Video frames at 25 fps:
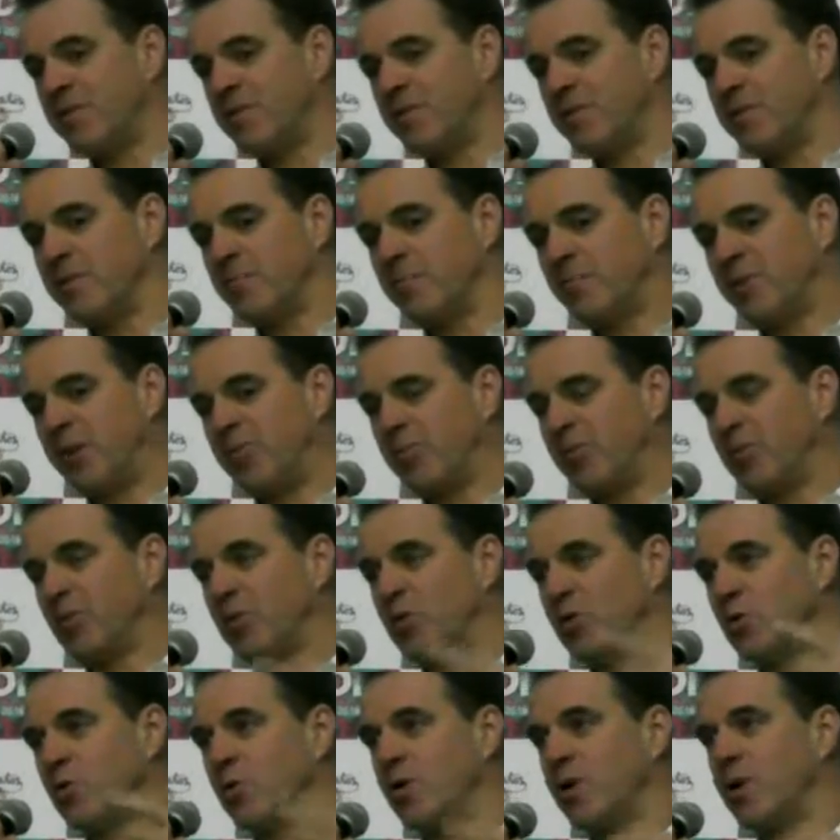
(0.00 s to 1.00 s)
The
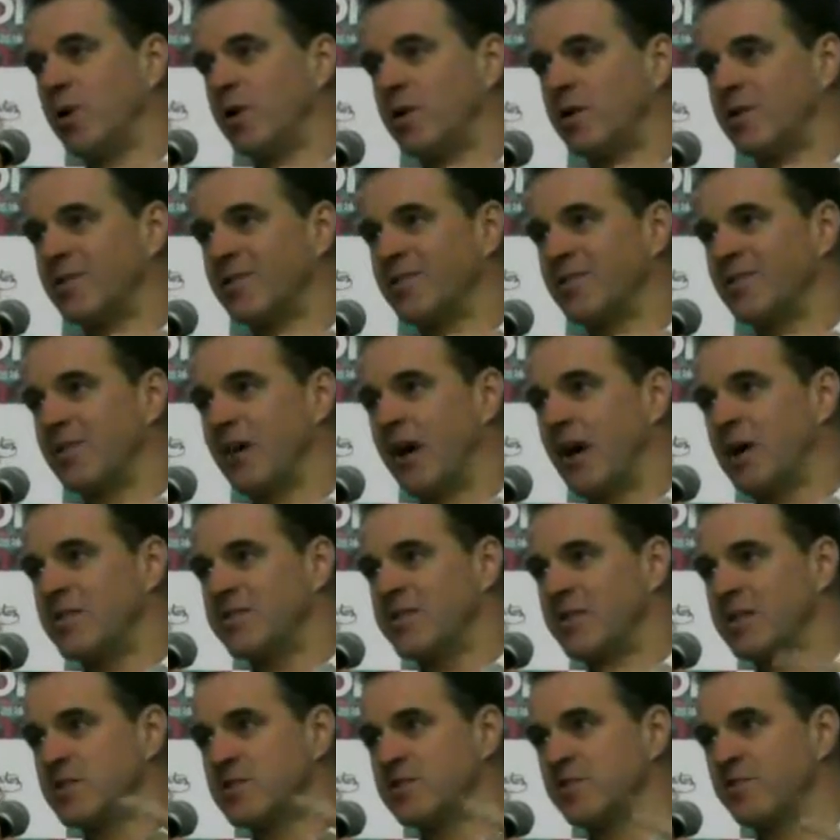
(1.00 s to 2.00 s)
people who are
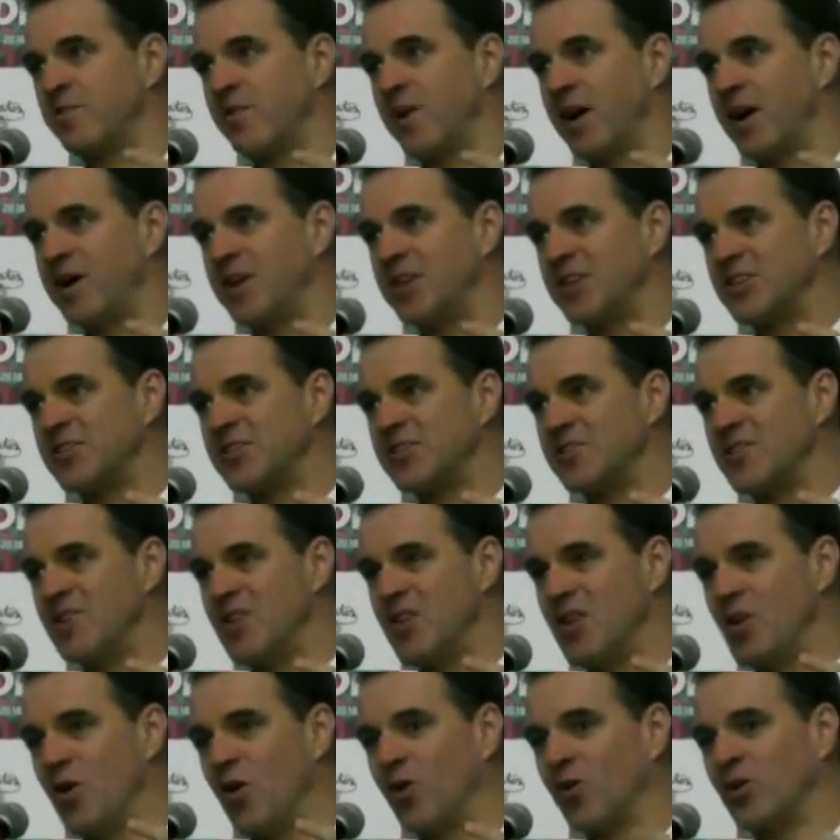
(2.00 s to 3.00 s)
identified as
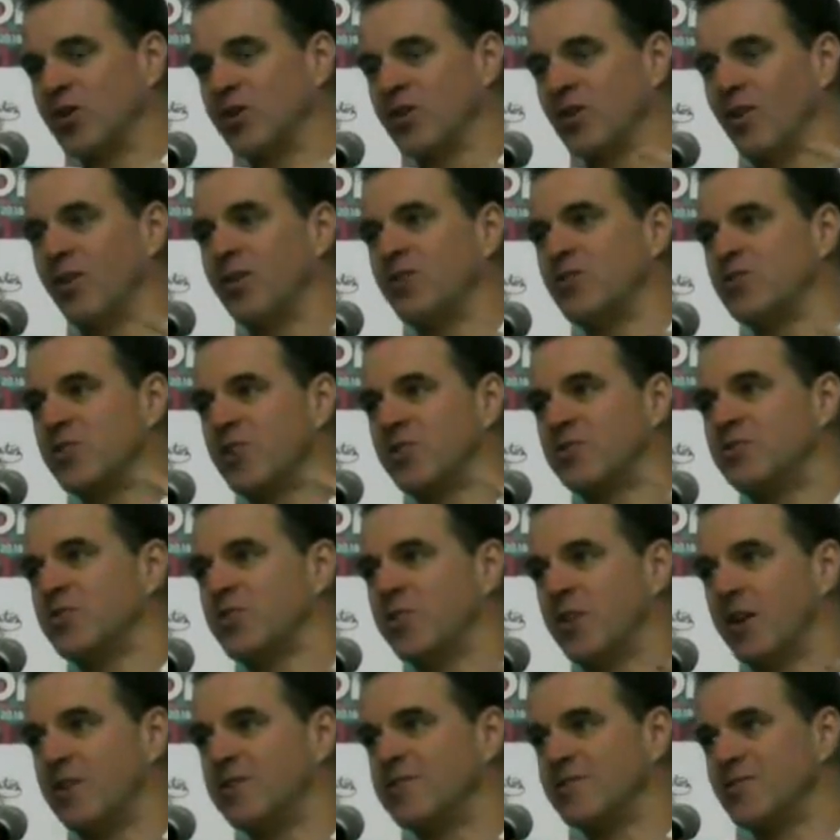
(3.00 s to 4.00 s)
non-college
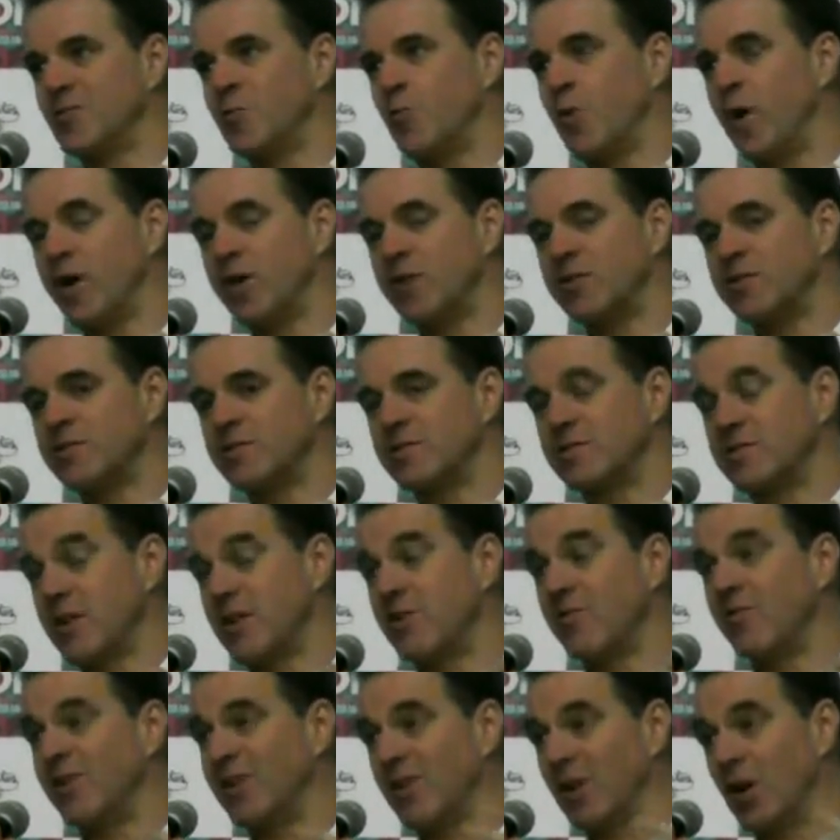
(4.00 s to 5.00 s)
educated whites are
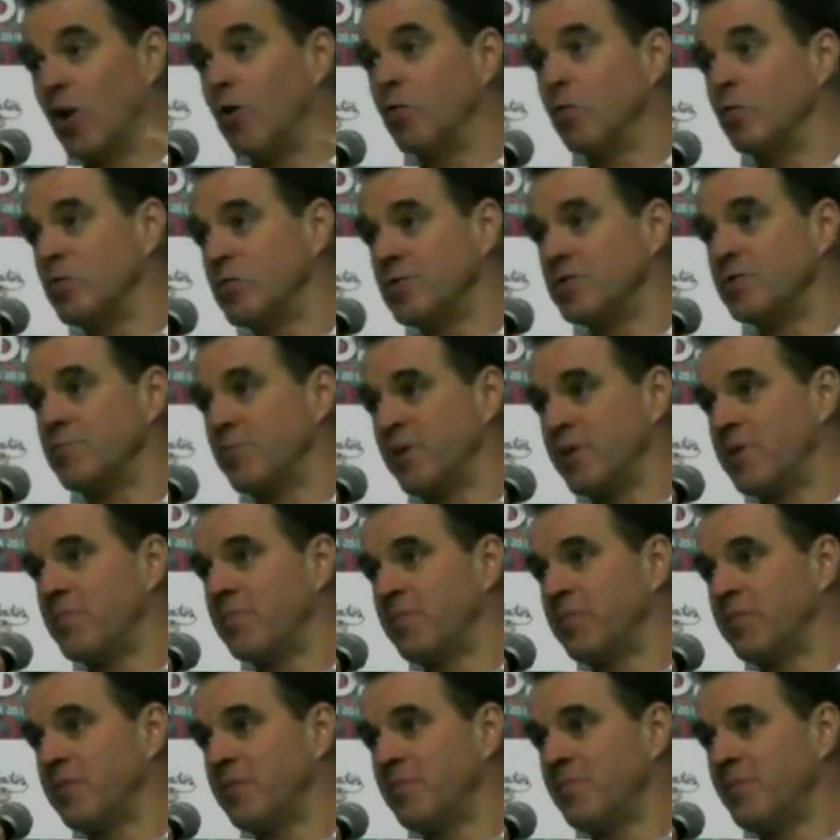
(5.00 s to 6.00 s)
generally older
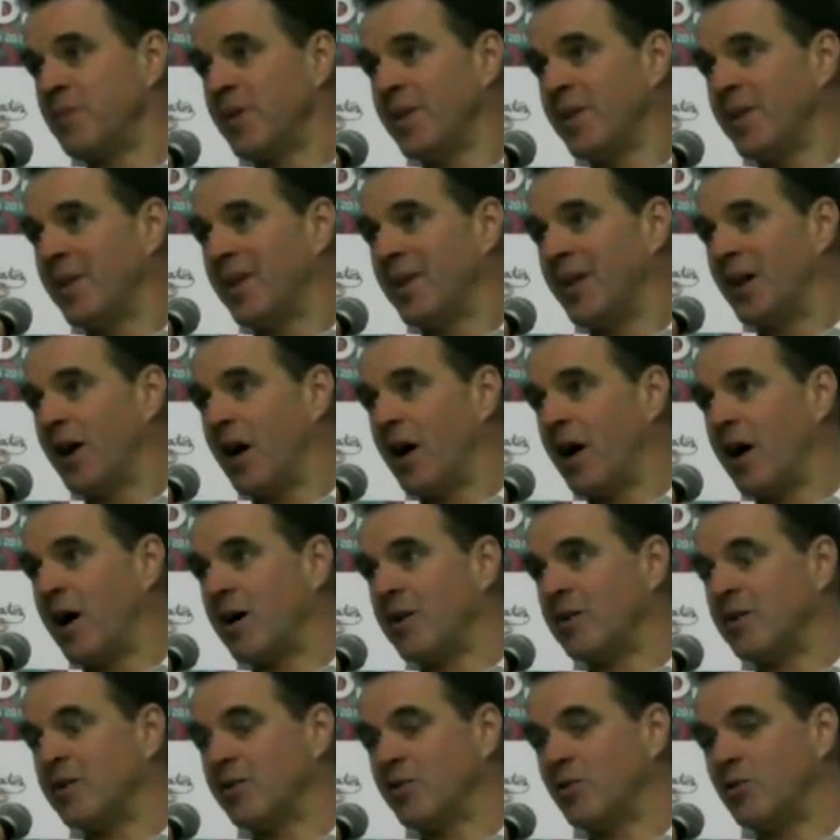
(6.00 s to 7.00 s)
people
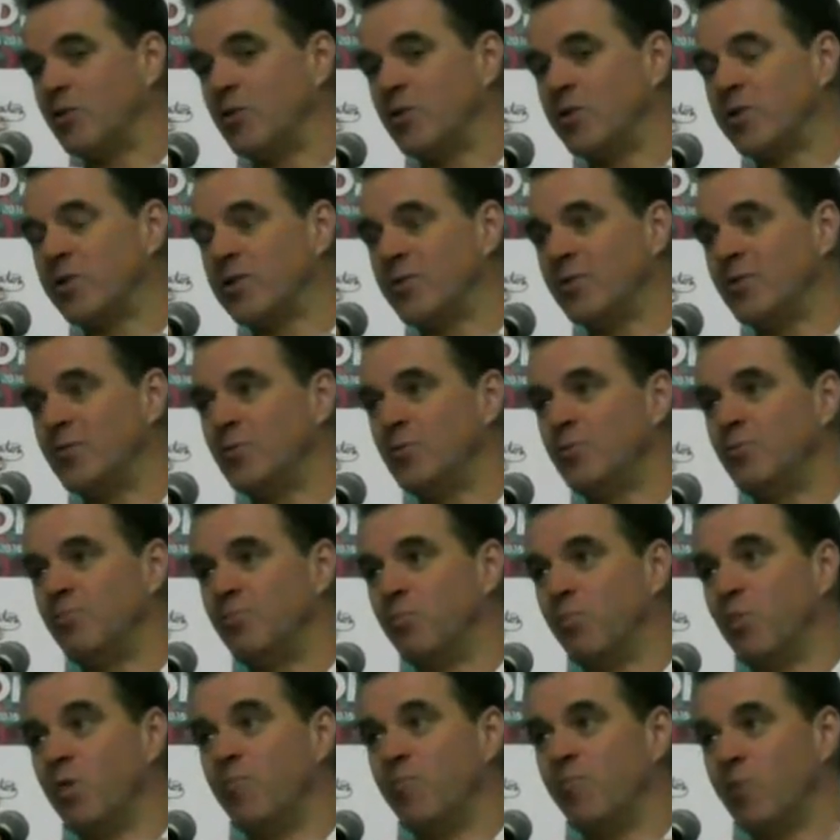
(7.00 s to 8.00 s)
who
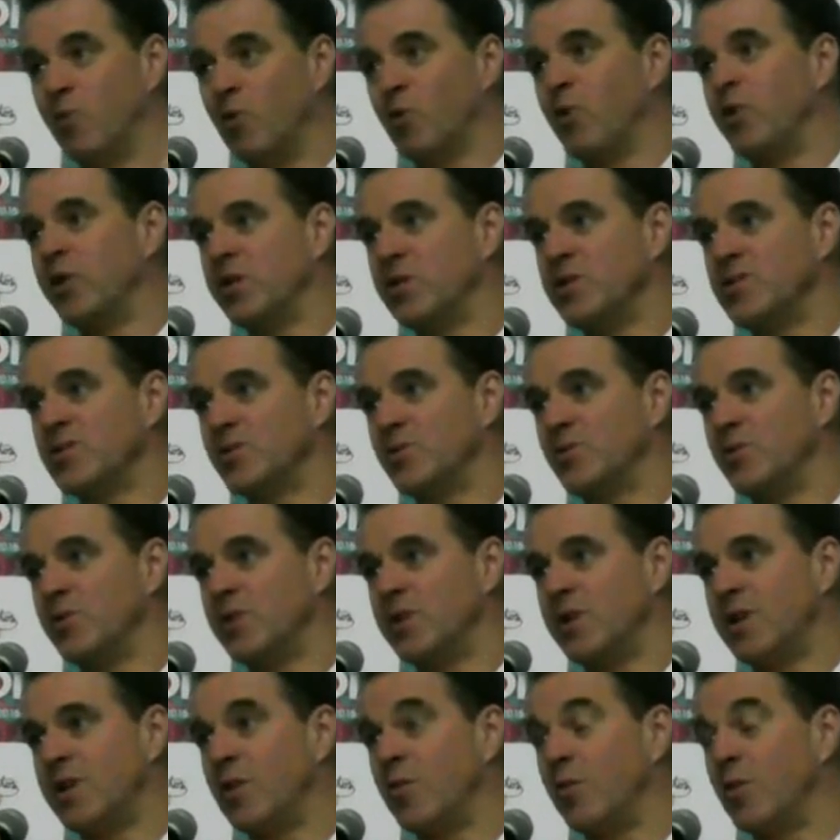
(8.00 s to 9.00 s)
were born into
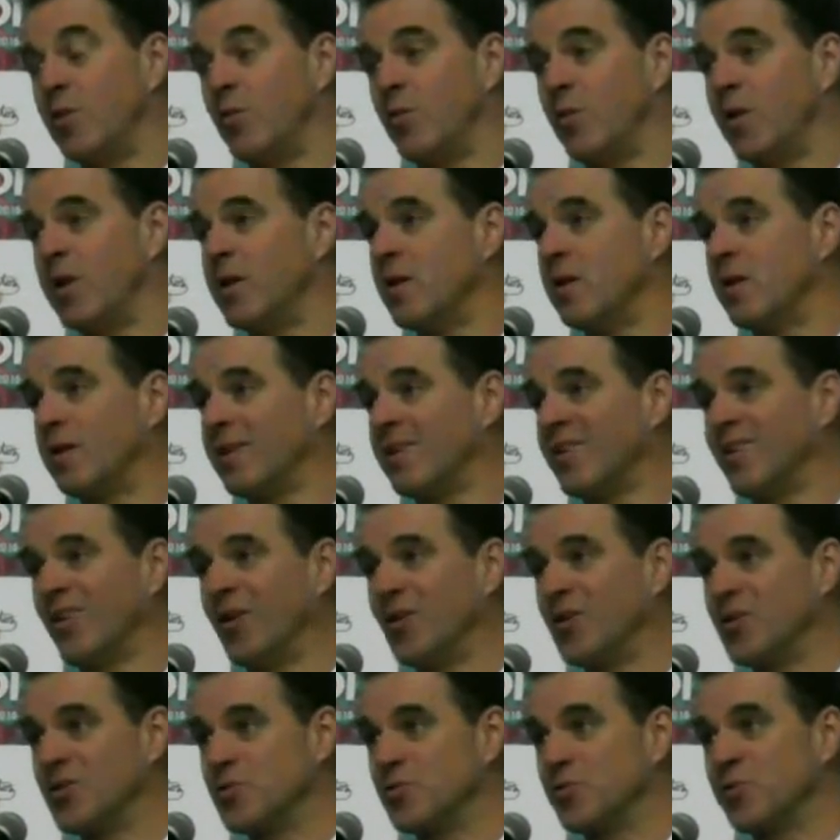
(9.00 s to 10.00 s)
an era when
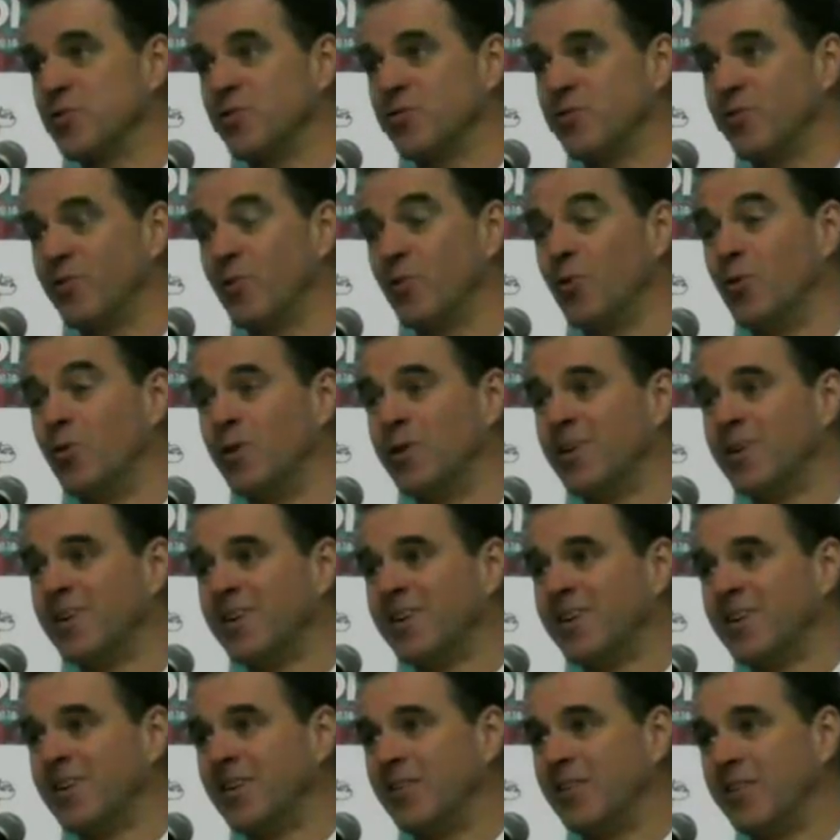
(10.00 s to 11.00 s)
college was
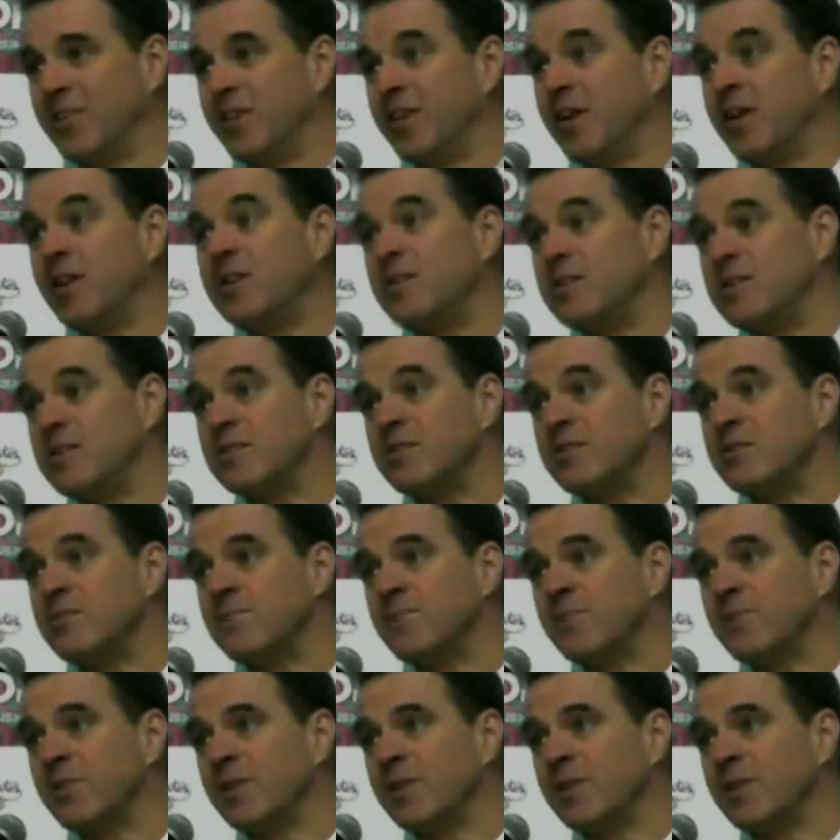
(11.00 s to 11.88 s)
for the elite.